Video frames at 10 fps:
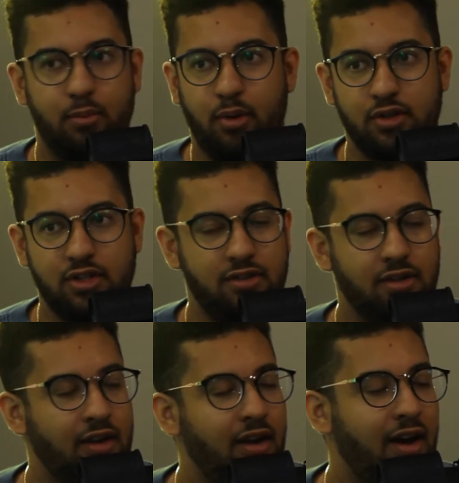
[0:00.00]
Apologies.
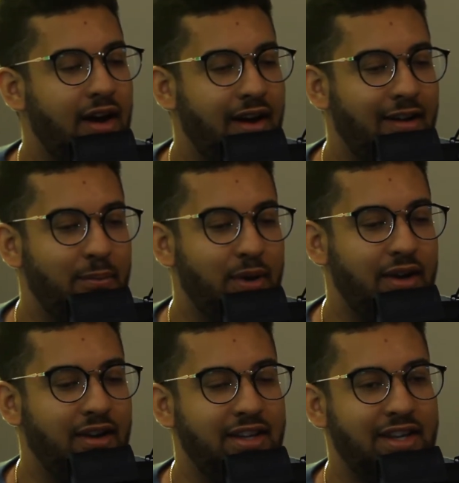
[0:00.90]

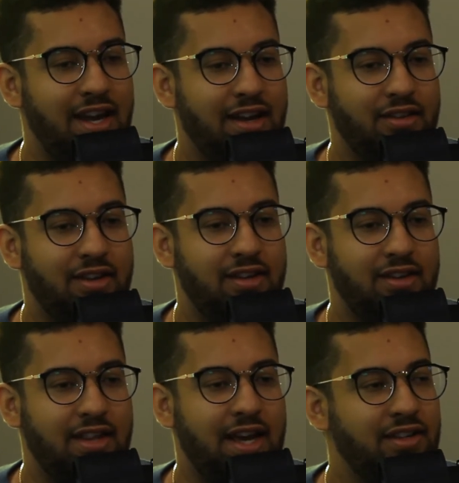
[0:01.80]
But yeah,
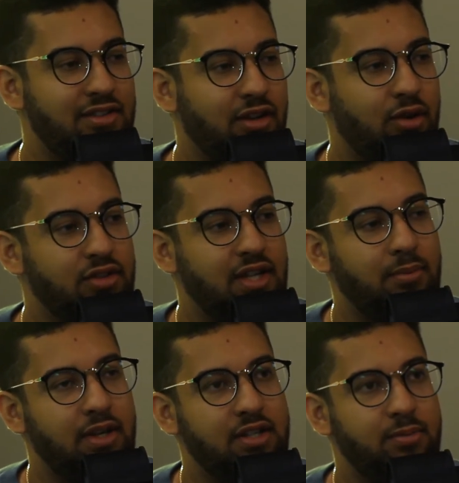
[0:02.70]
that is a
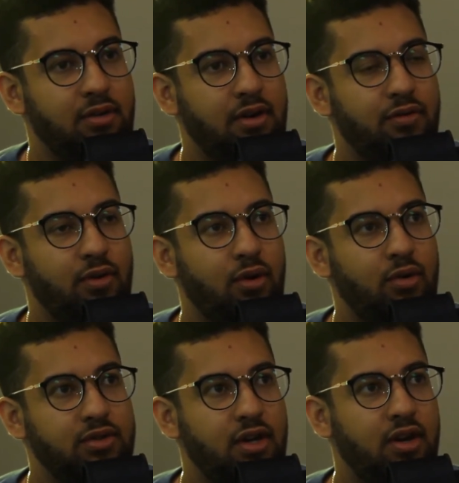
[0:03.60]
concept that has been around for a
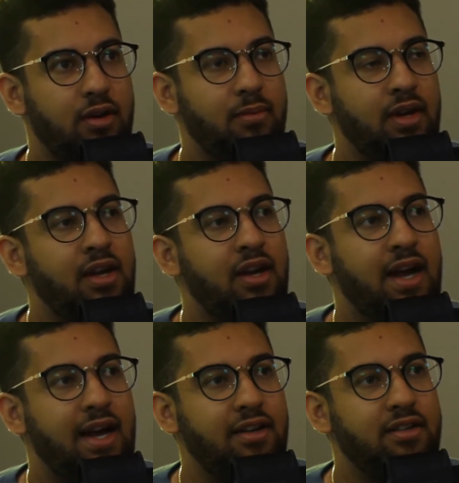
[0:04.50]
long time,
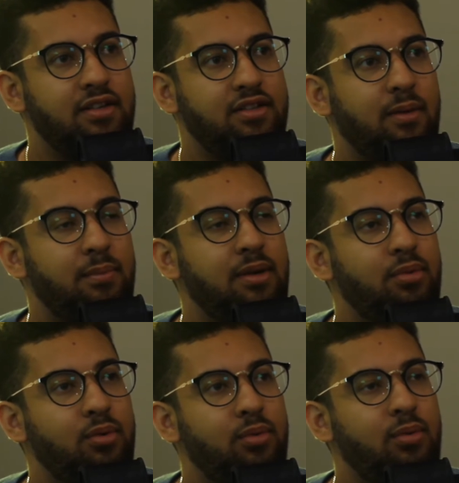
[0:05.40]
and some
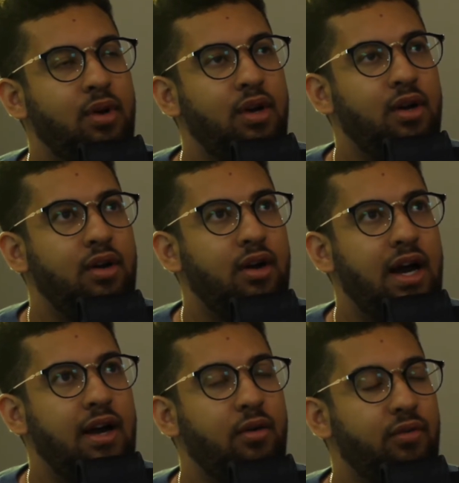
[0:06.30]
people
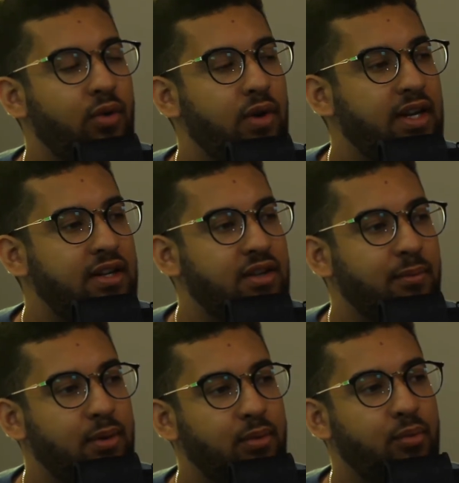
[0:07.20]
avoid it. Some
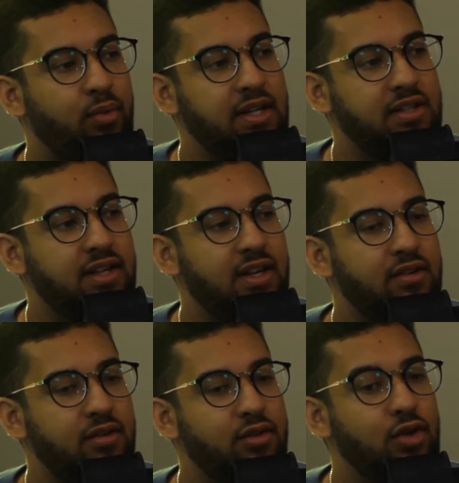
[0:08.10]
people embrace it
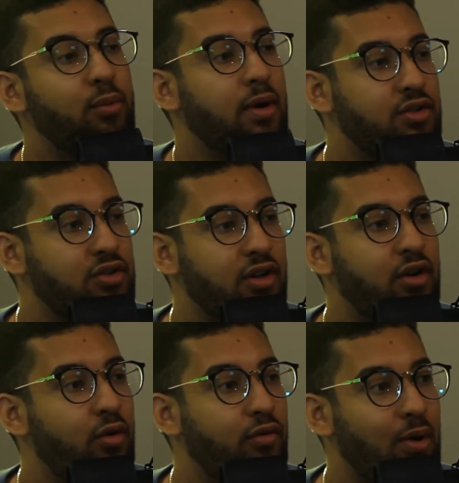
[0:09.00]
too much and then
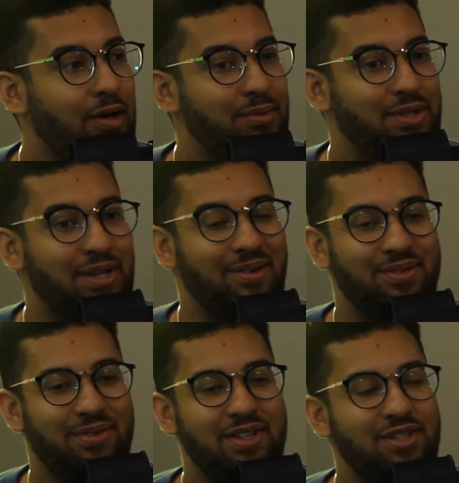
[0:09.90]
overwork
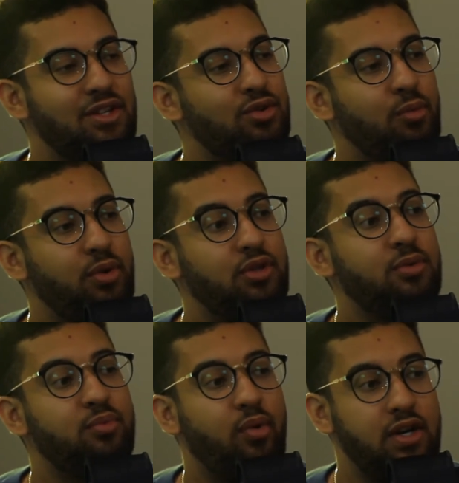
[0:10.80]
themselves, for instance, or put too
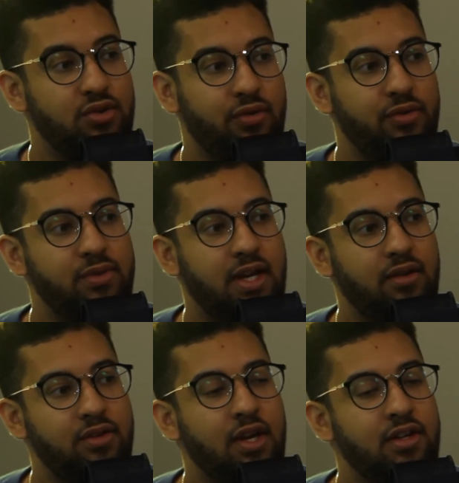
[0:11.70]
much pressure on
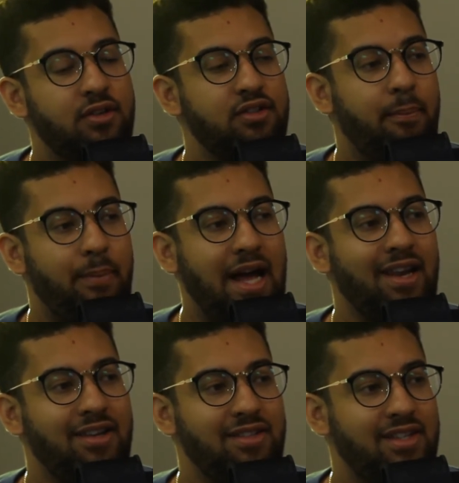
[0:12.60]
themselves. So there's a
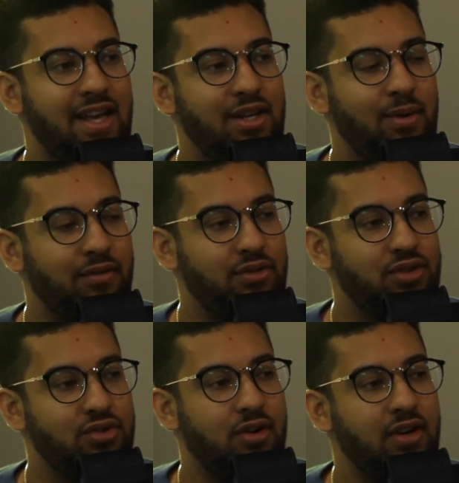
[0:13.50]
balance there you have to
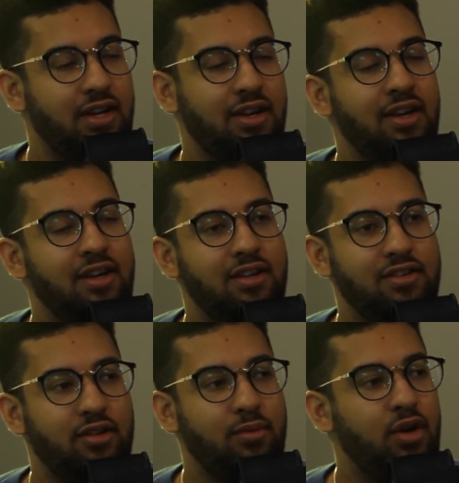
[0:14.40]
strike,
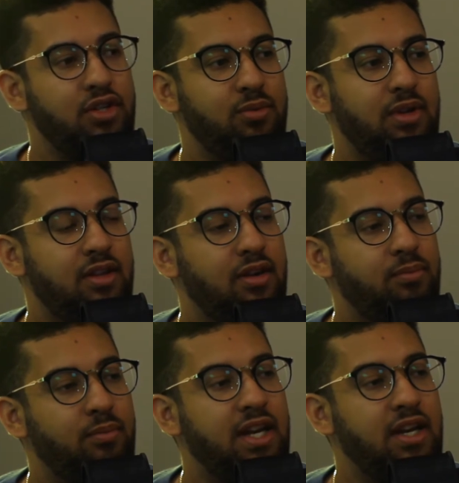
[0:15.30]
because otherwise you
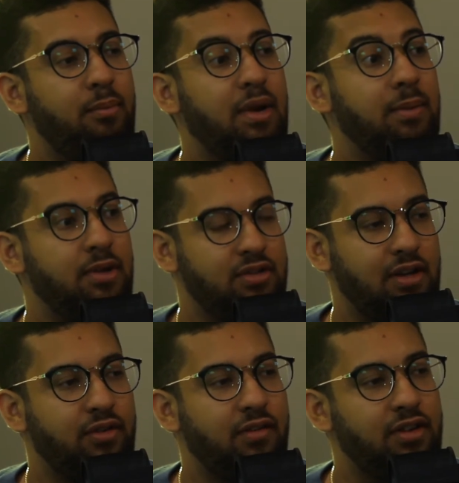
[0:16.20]
either end up blaming
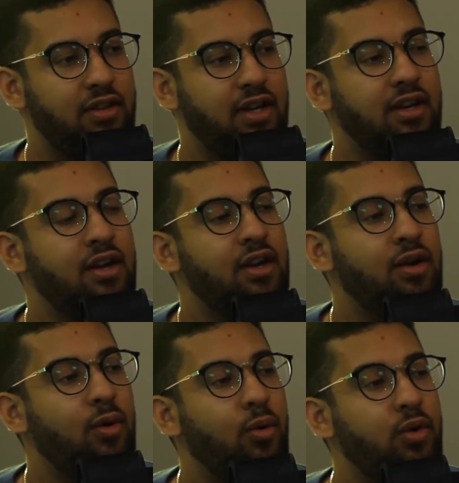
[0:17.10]
yourself for everything
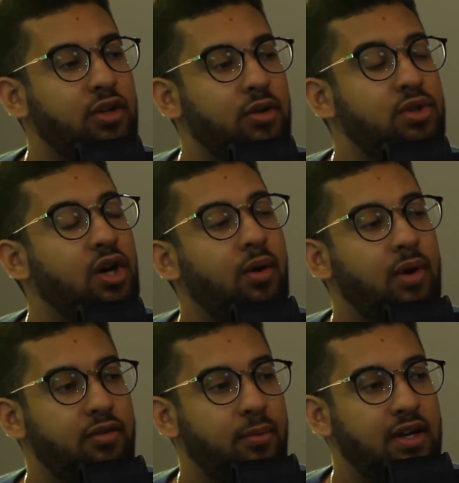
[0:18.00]
or you shy
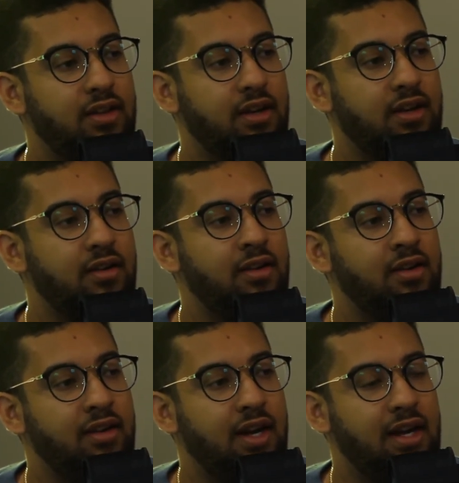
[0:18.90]
away from anything.
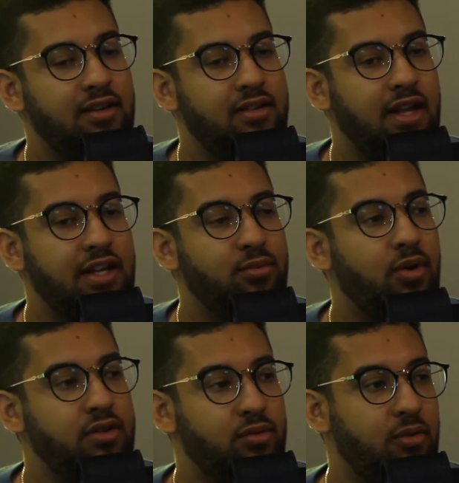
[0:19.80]
And that's
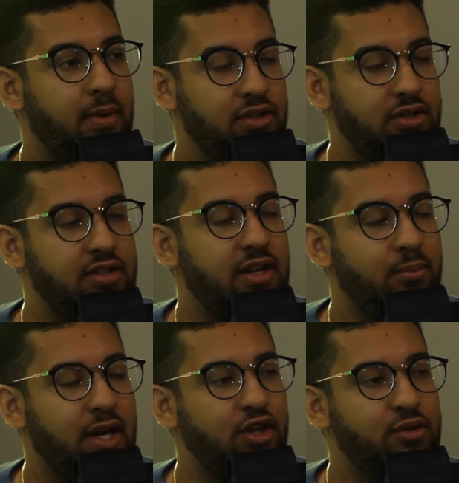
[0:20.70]
why it's all about, as you say,
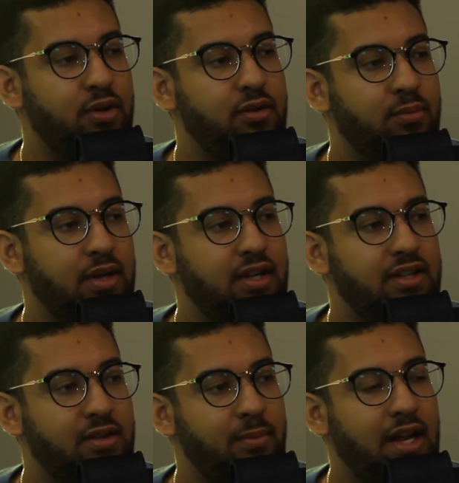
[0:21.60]
management, but
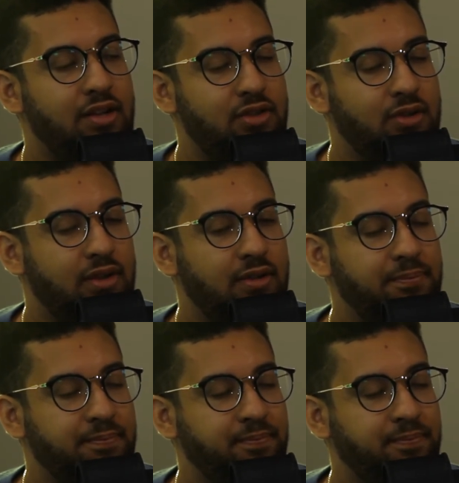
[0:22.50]
there's a balance to it.